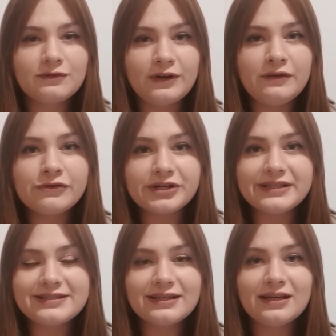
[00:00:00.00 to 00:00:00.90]

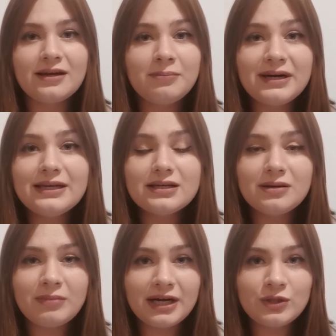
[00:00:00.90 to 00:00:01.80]
favorite
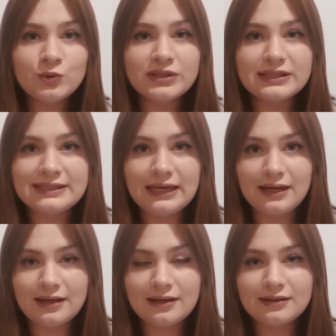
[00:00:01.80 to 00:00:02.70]
meiner Meinung
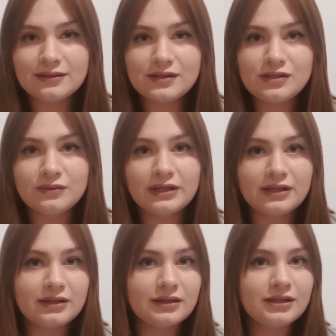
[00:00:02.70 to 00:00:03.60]
nach. So
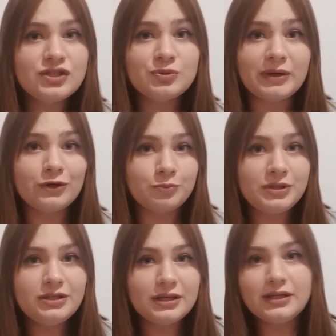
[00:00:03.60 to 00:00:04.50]
like, it's my
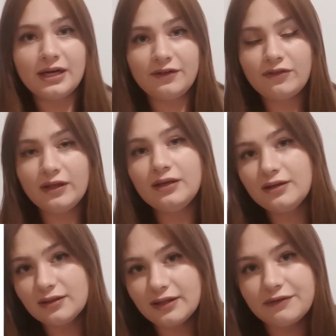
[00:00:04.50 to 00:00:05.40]
opinion, I
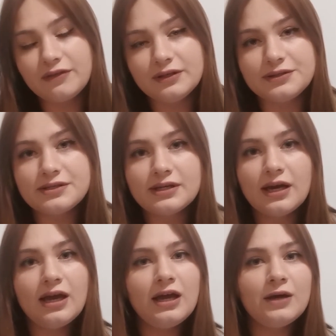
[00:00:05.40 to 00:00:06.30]
think like this.
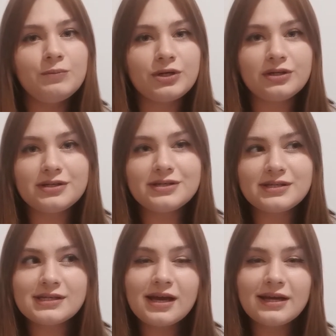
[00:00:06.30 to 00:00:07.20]

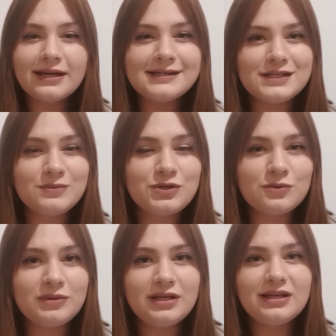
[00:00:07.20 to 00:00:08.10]
Because it seems to
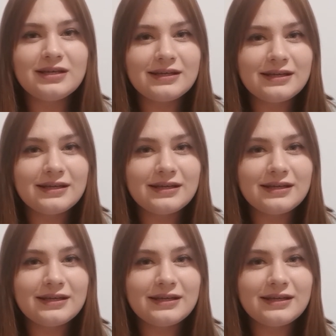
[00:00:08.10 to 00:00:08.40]
me